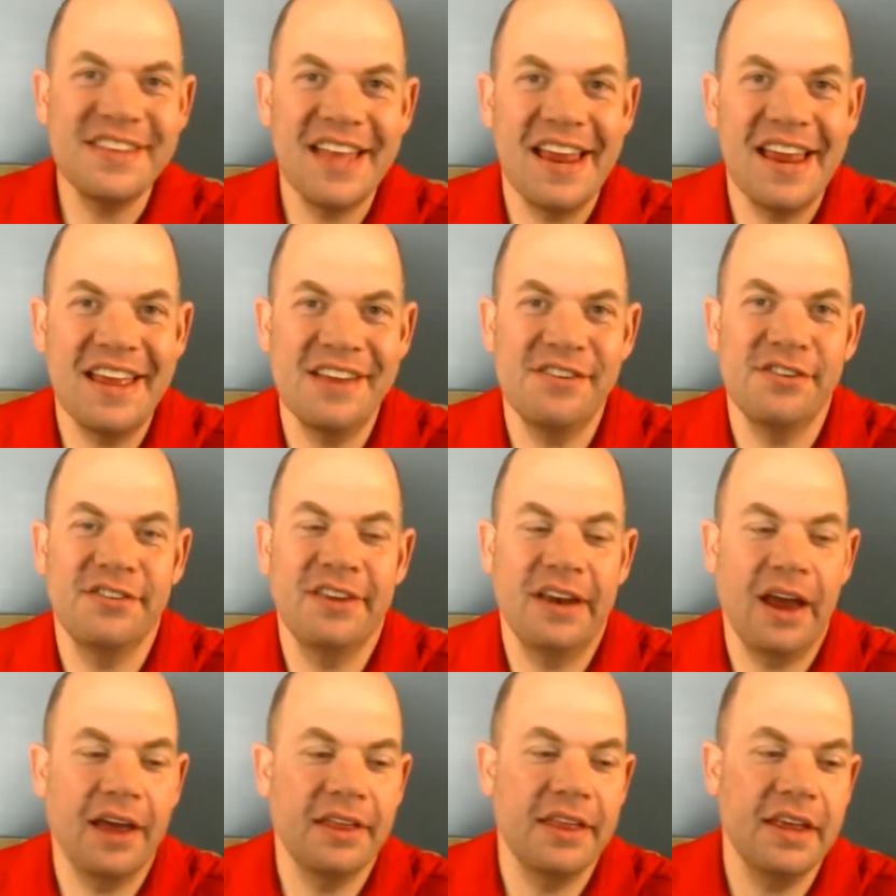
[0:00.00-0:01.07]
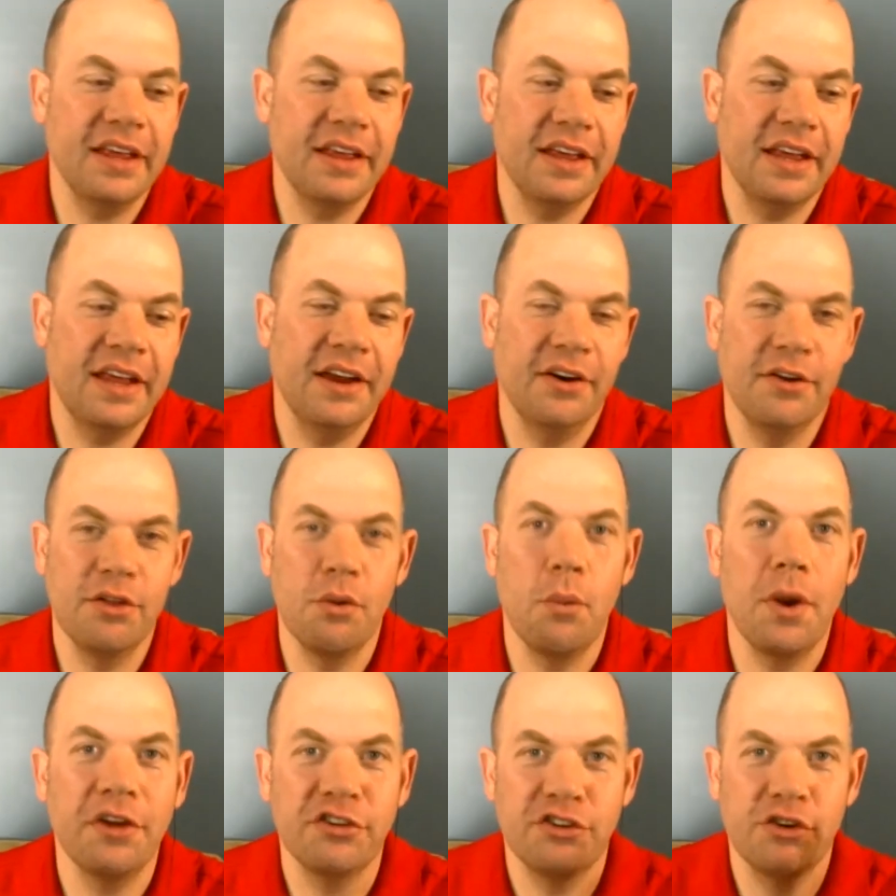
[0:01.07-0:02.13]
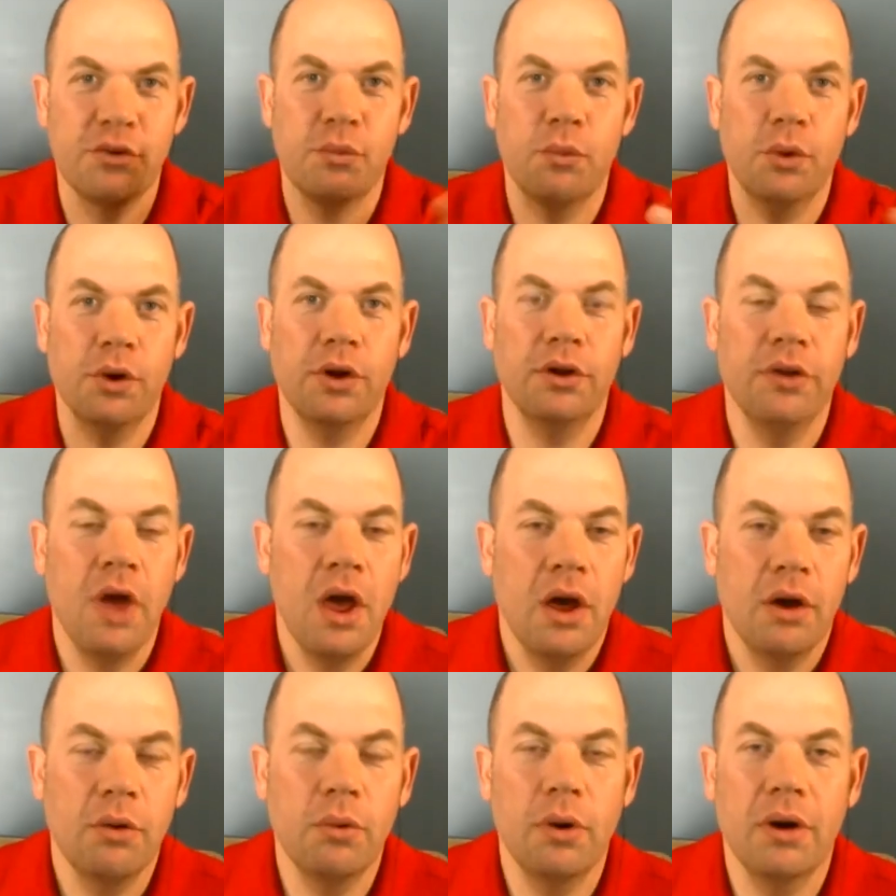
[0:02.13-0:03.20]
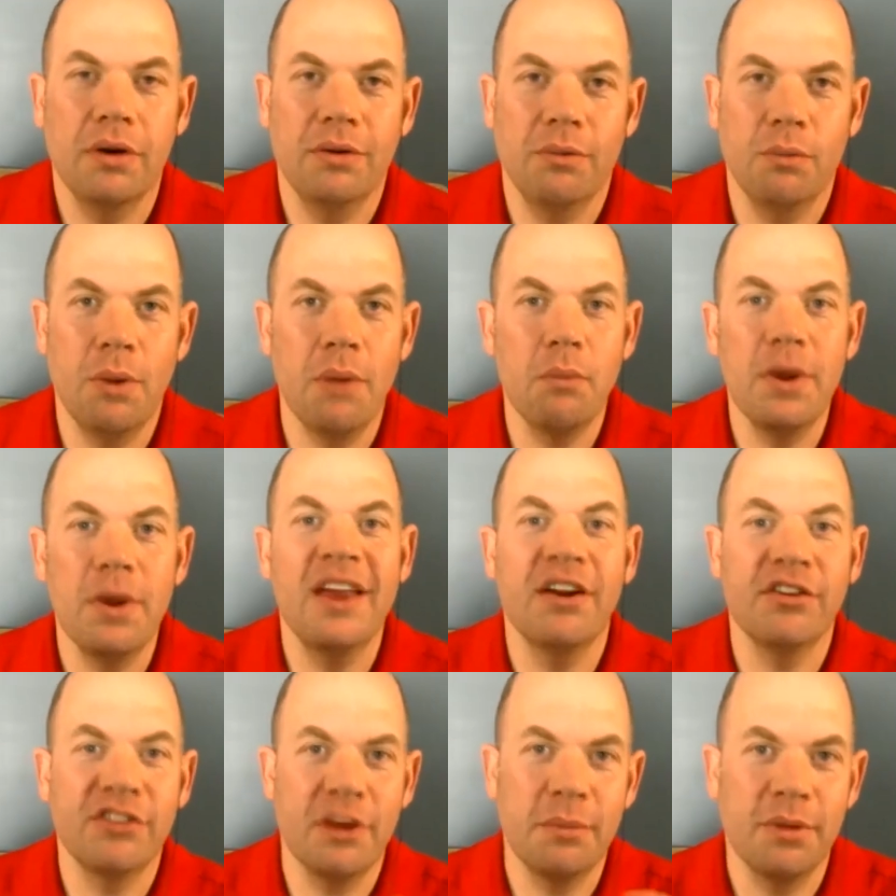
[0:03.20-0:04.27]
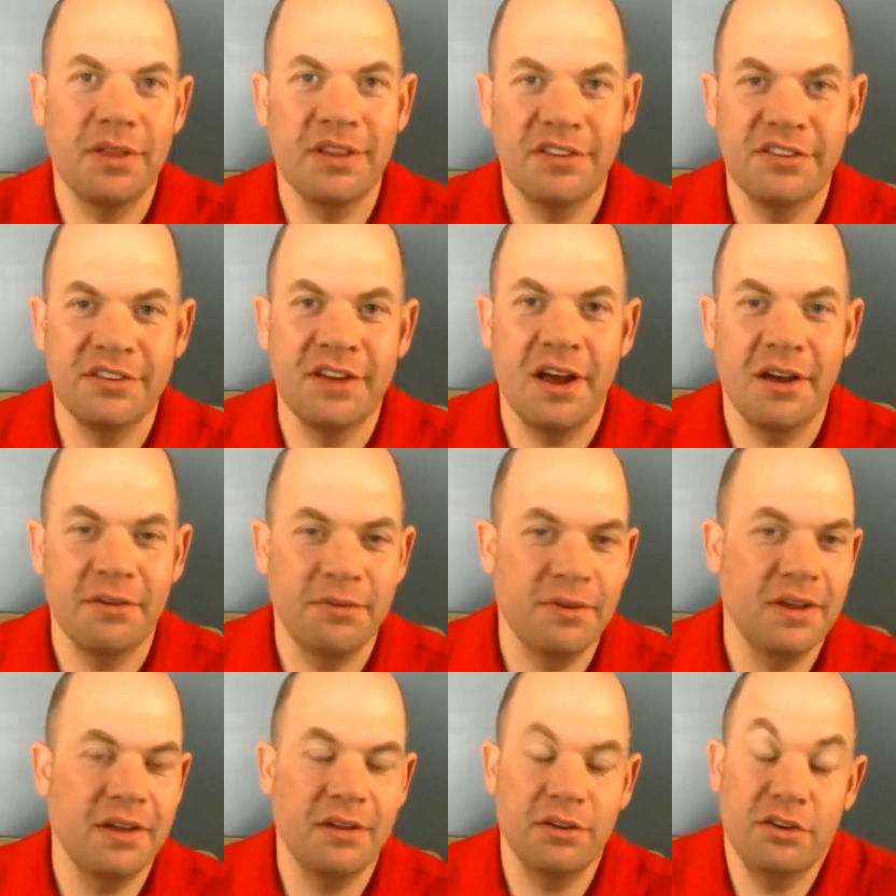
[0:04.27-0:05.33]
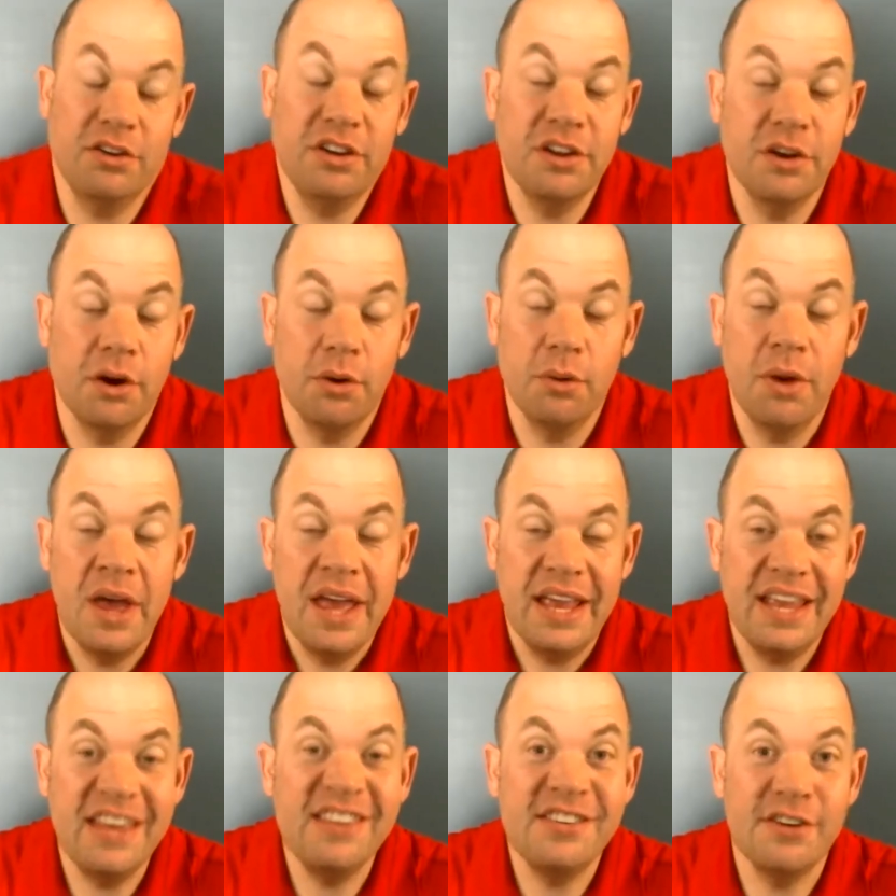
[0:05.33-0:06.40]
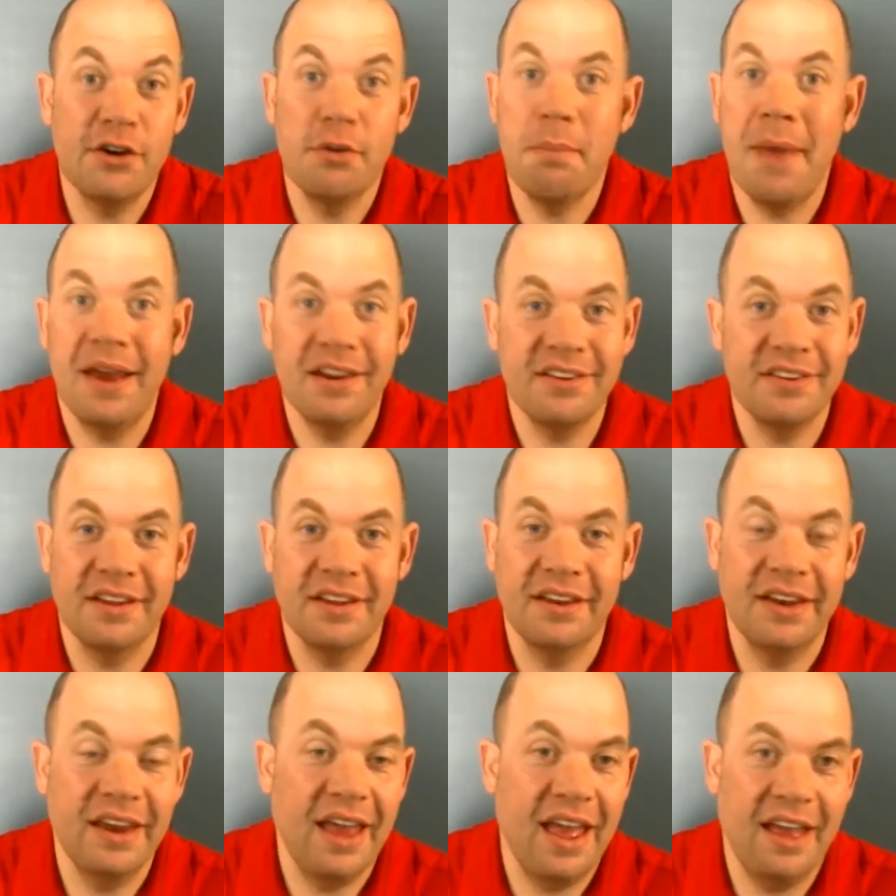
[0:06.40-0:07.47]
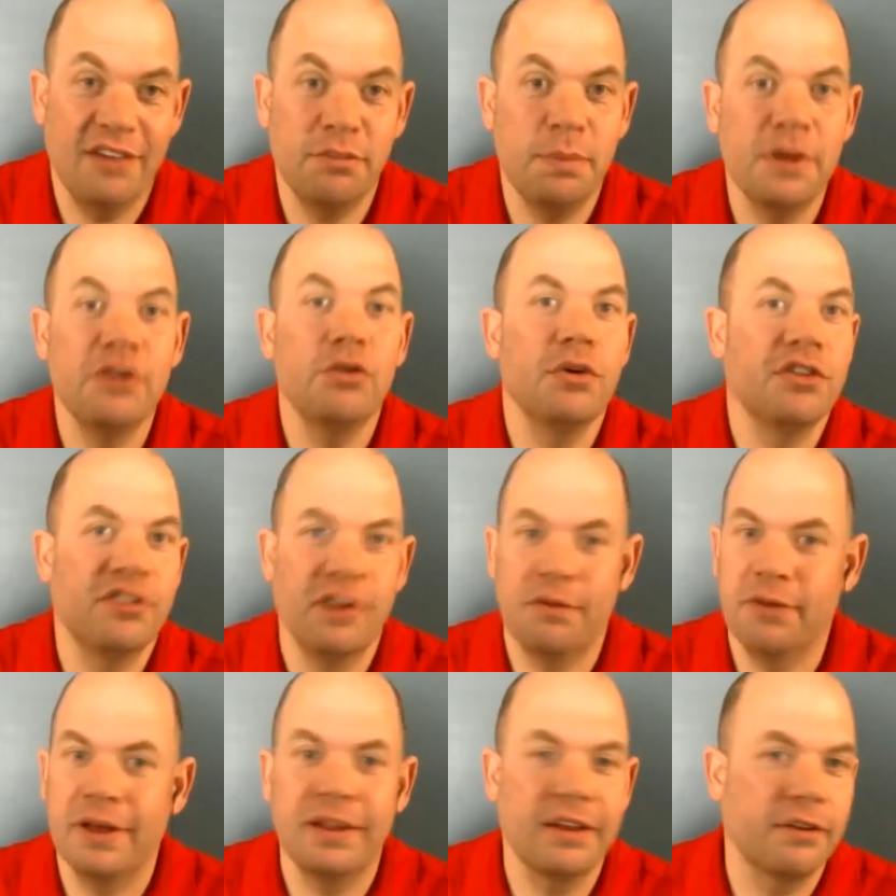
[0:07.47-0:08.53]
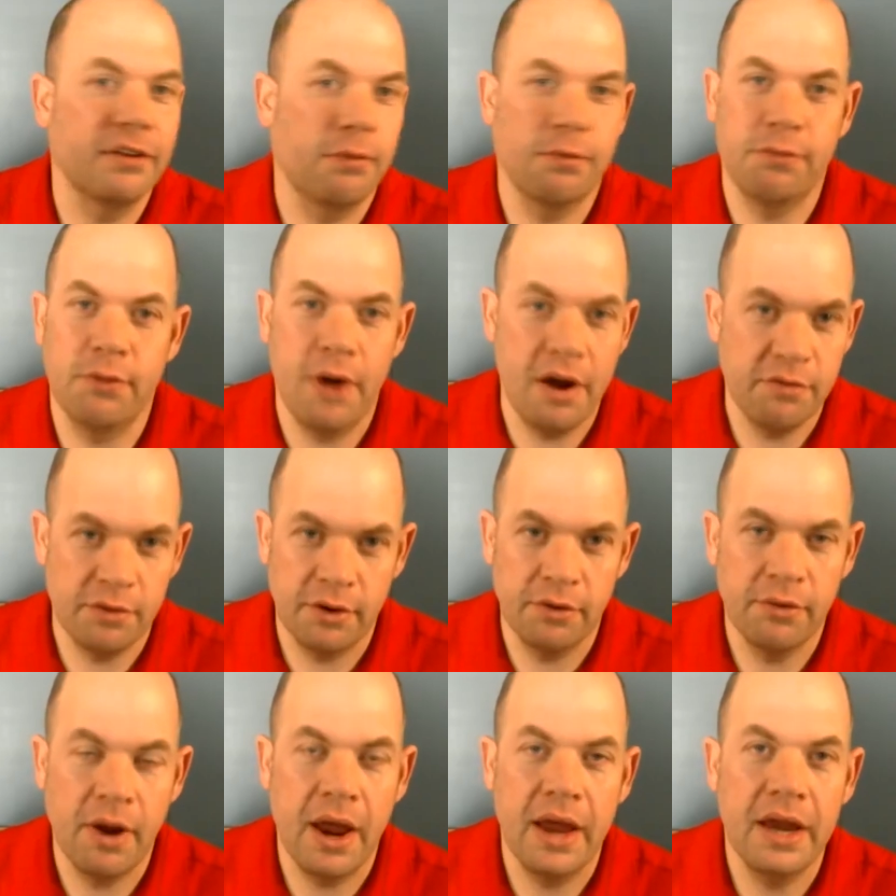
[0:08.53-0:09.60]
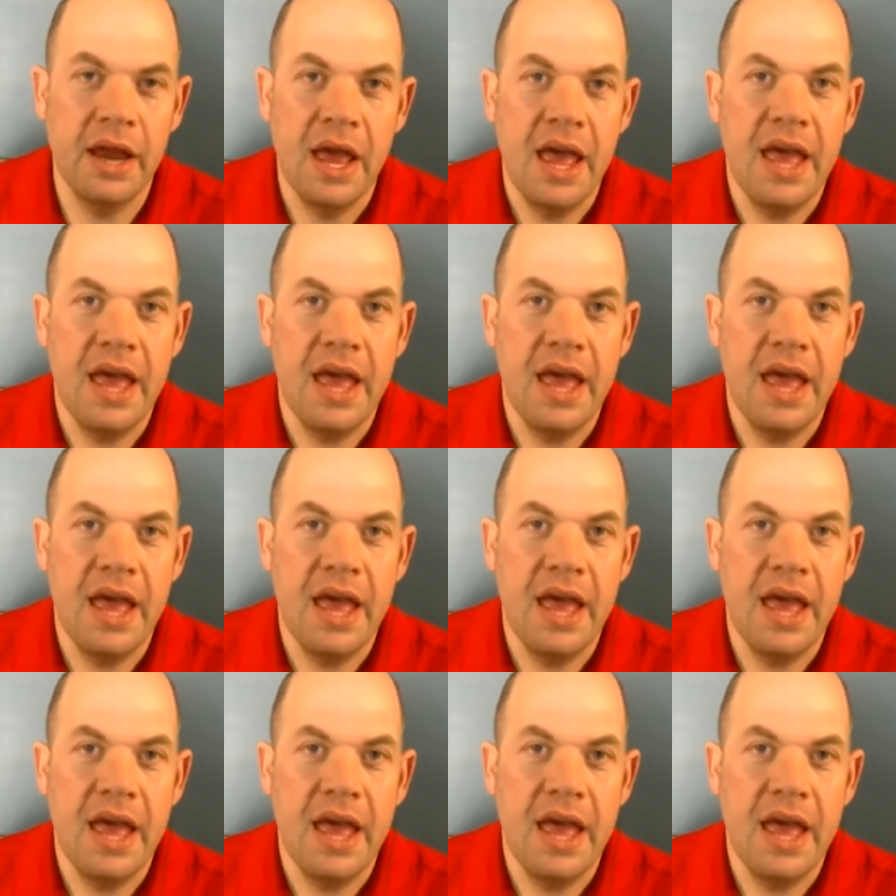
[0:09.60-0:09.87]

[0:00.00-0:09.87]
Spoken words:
that interesting? I think here in the Western world, when we hear some of this stuff, you know, Eastern medicine has been doing stuff like this for forever, right?